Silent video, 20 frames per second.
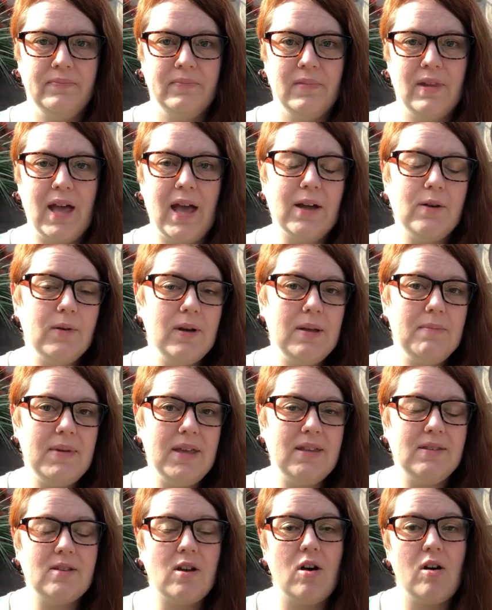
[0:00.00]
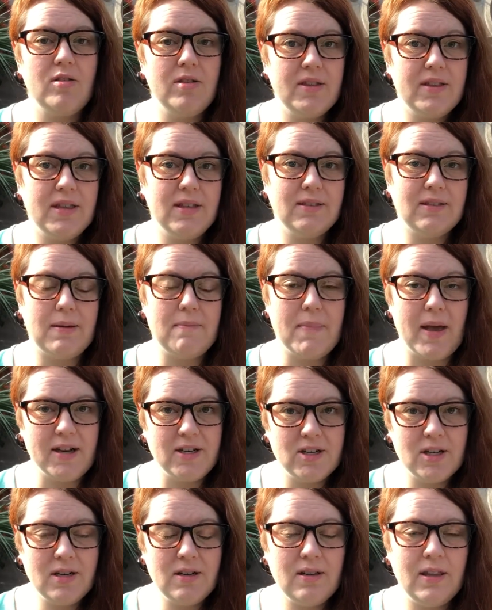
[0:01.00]
Equity means all the things I
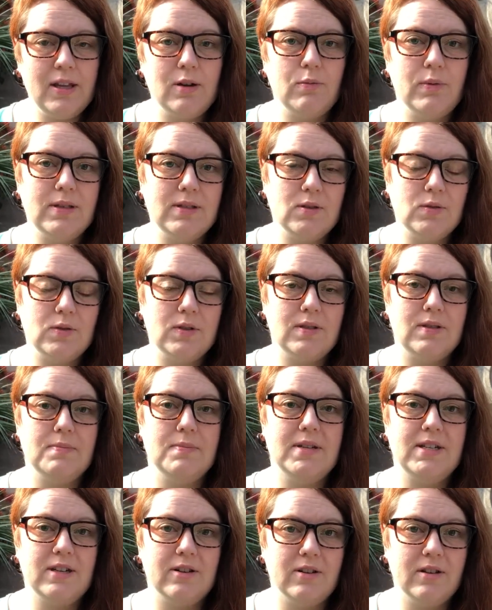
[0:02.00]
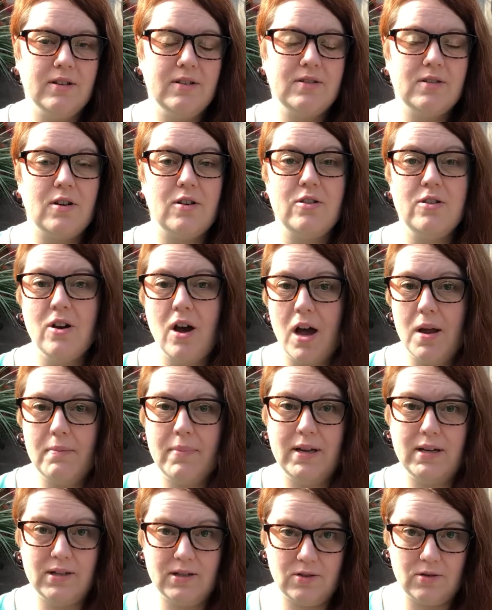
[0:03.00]
mentioned, like resources and materials, are not
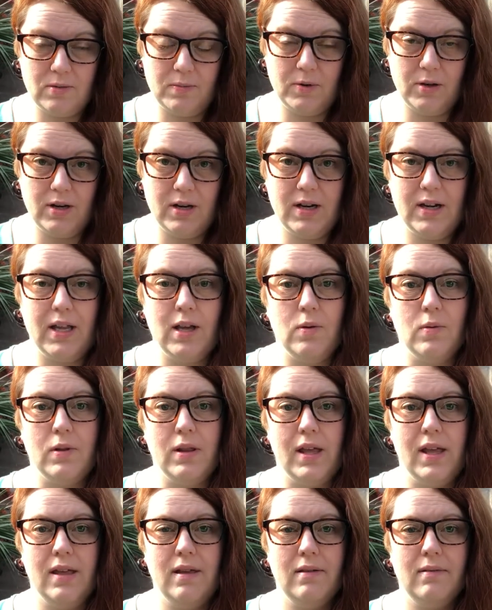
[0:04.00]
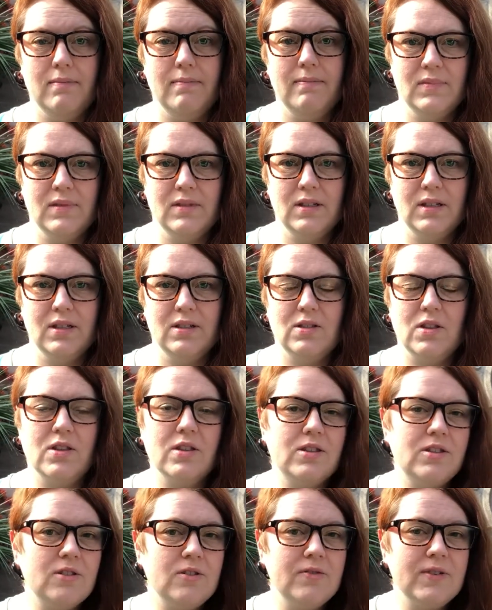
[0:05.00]
being distributed equally. So on
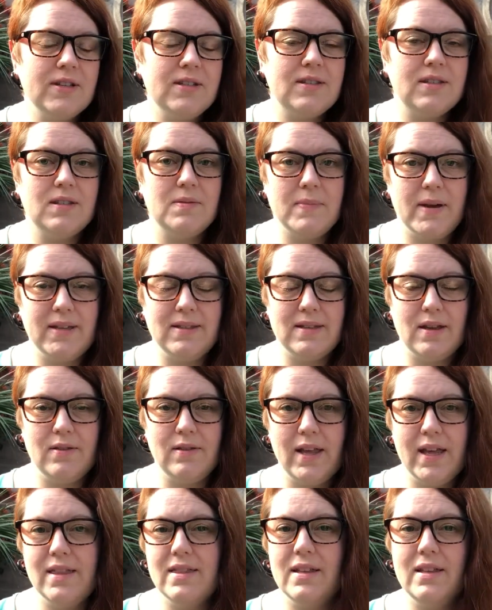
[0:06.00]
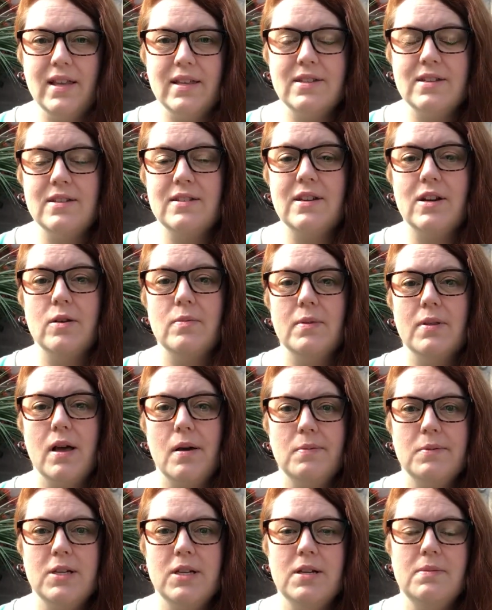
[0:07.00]
the surface, this might sound like the less desirable
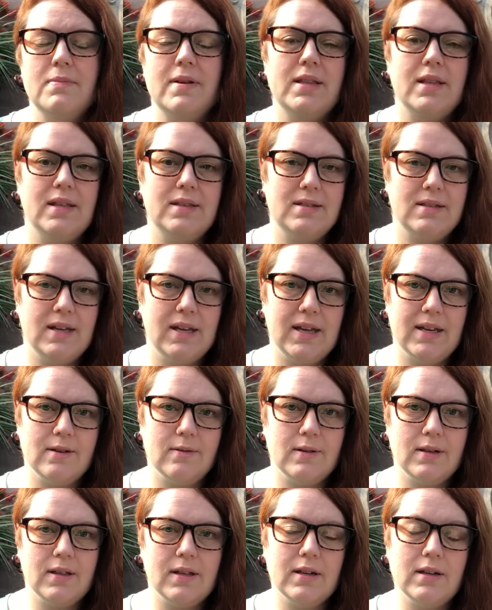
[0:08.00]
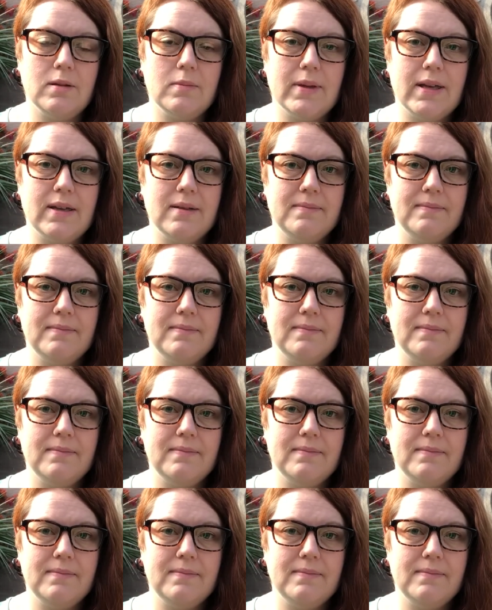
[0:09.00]
option, but let's dig into it a little bit.